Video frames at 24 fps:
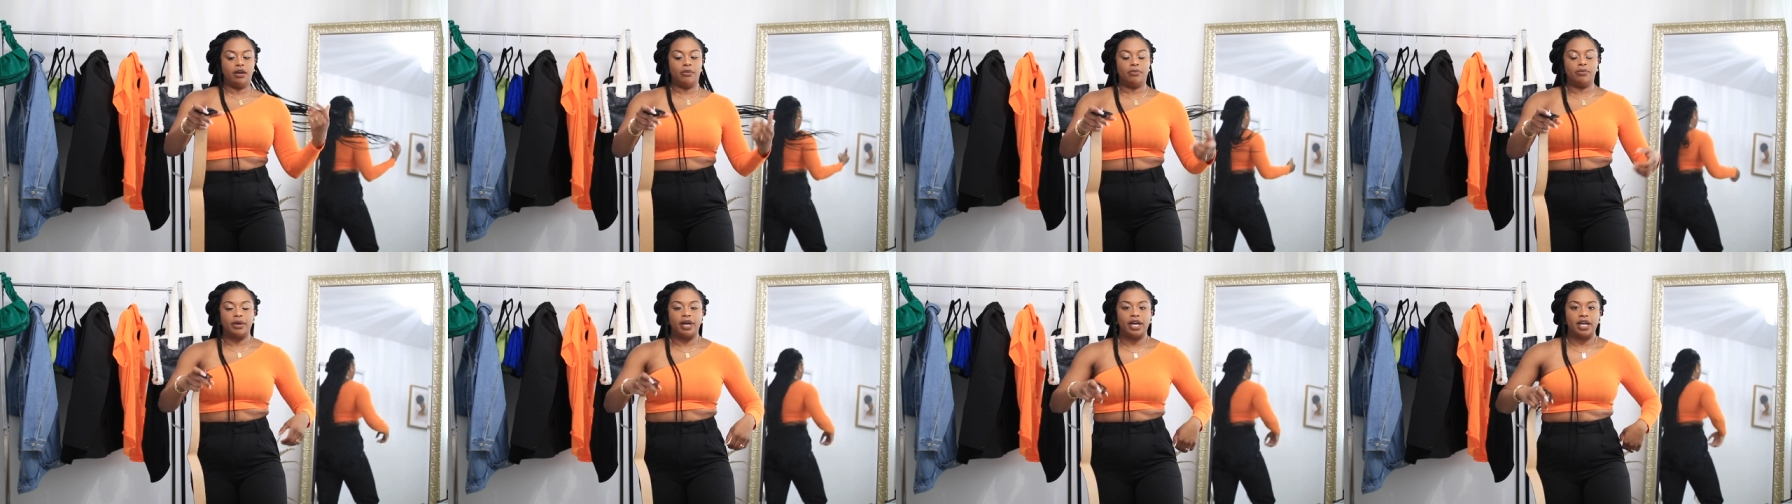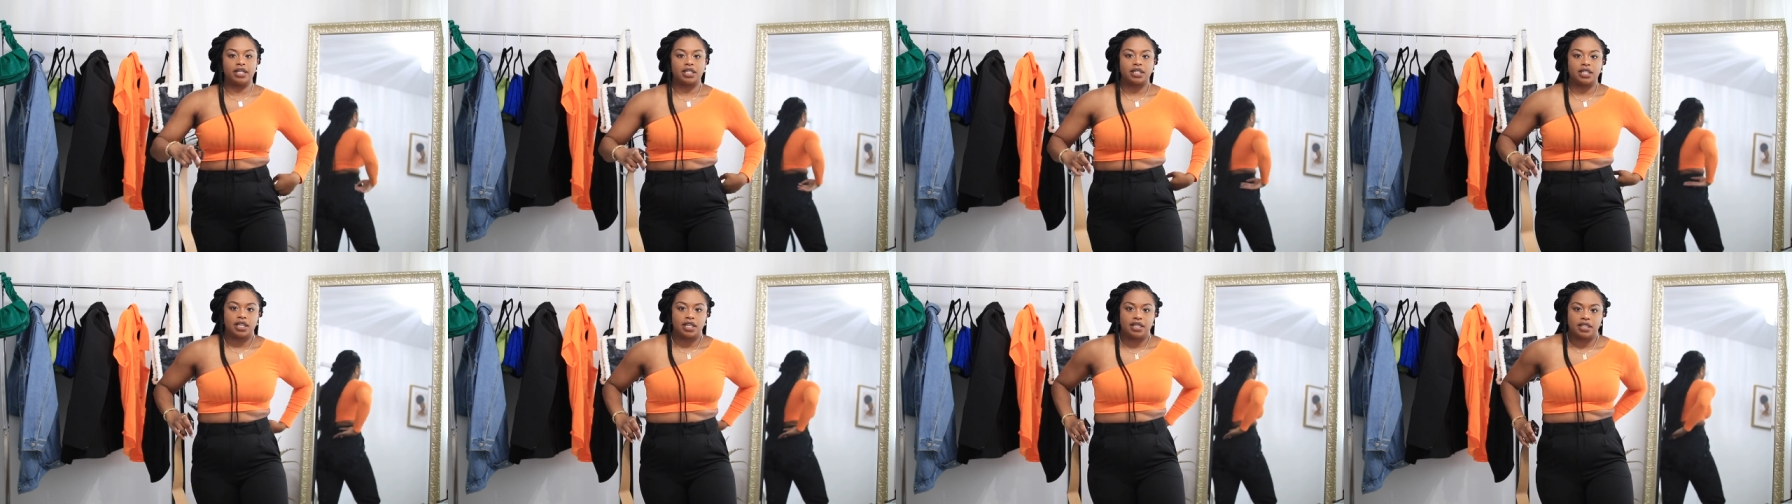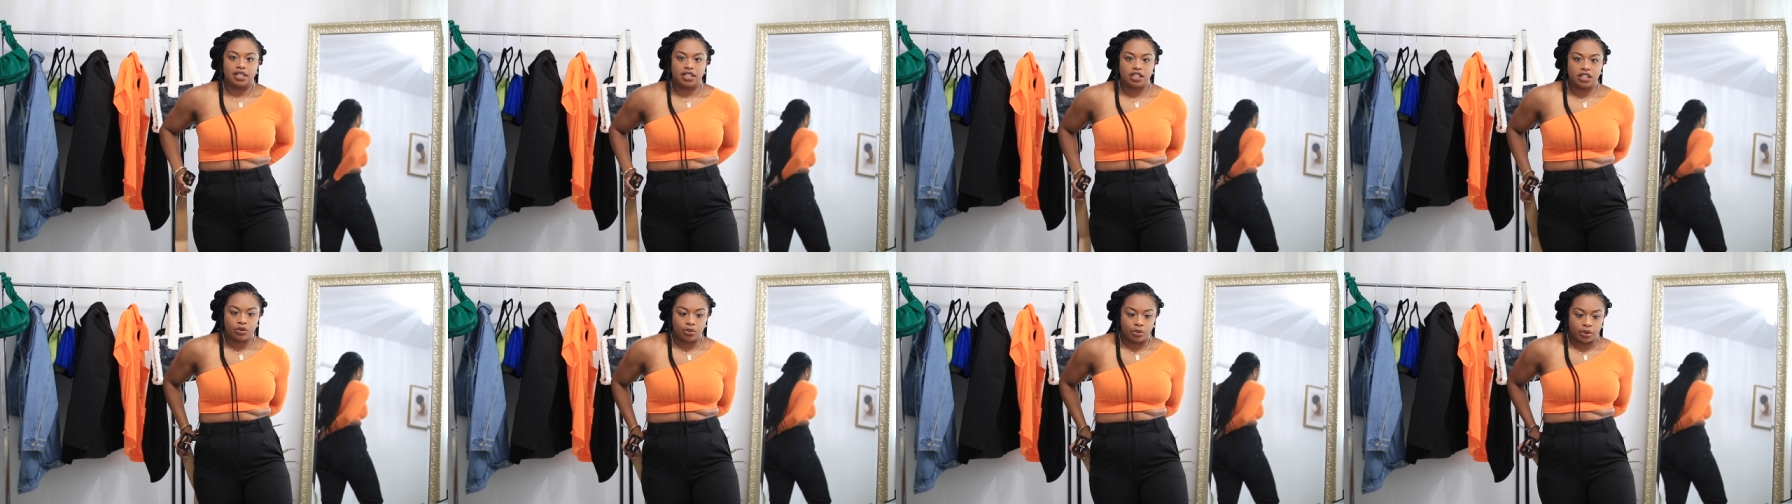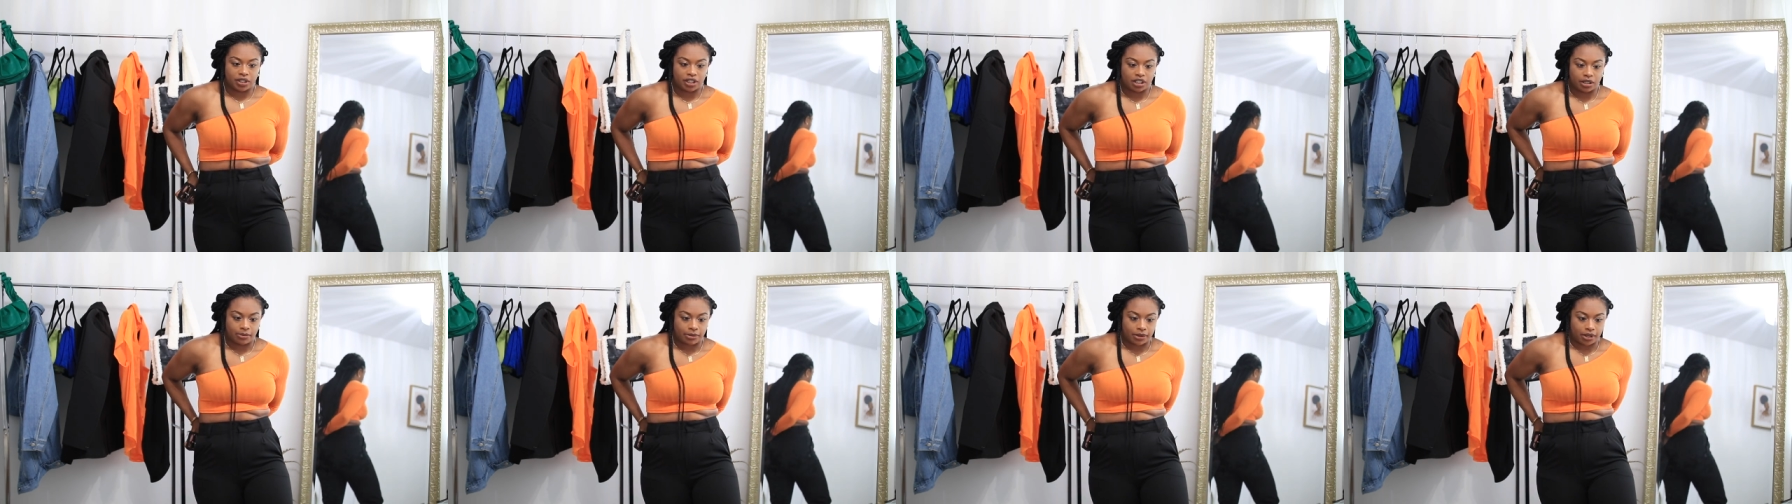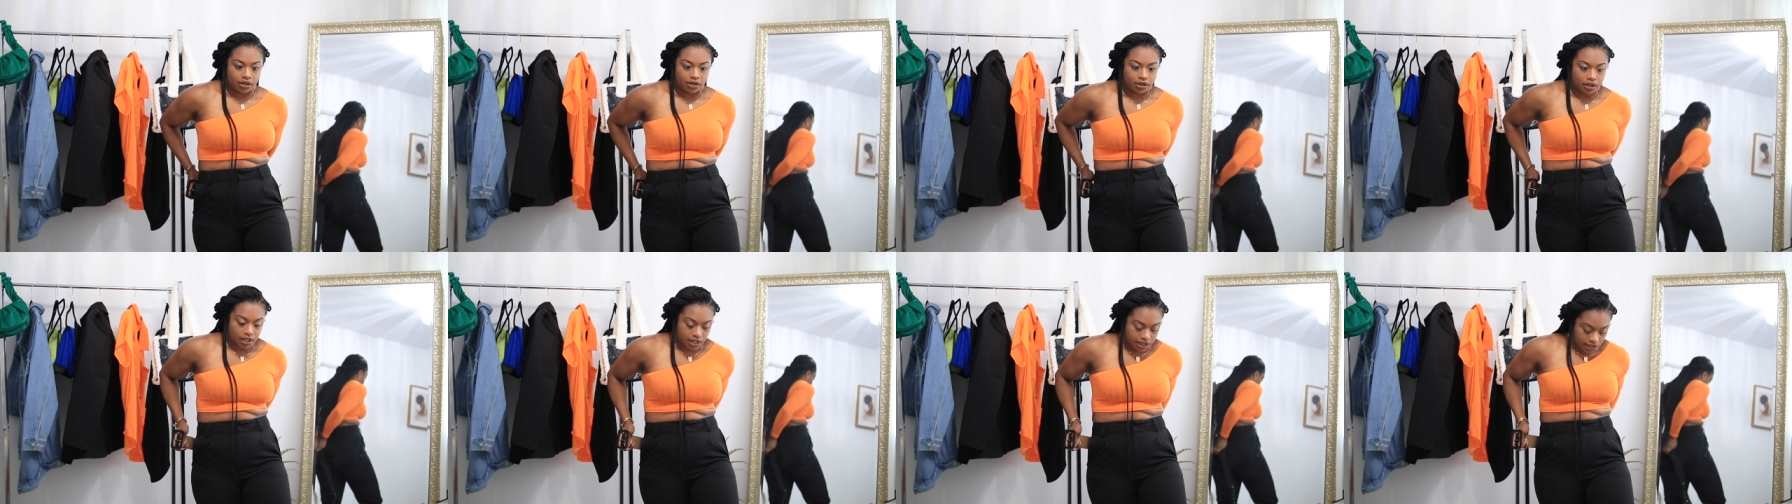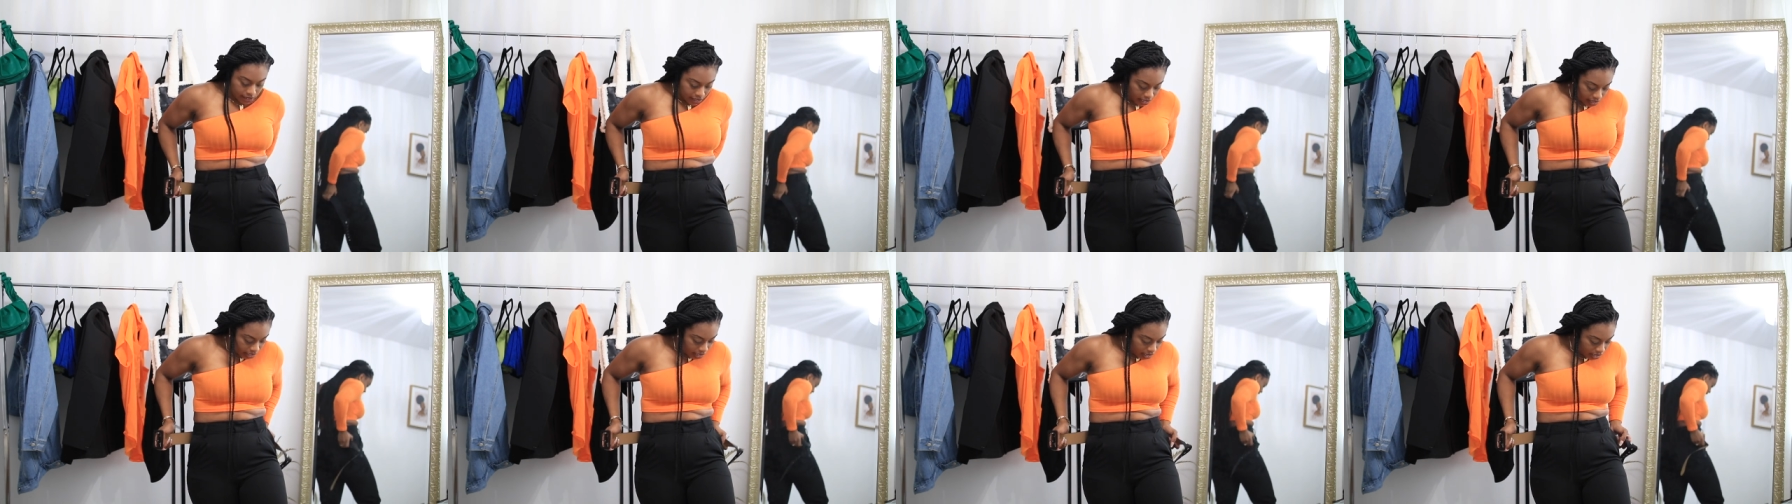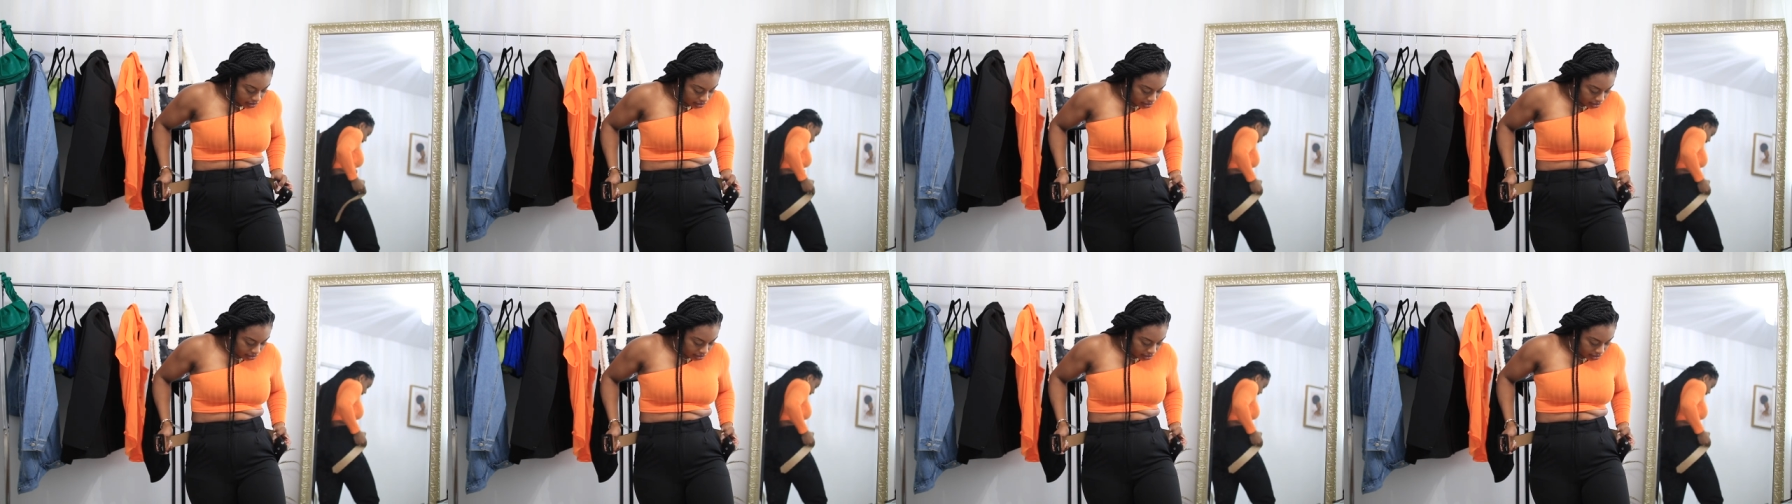but this is what the belt looks like.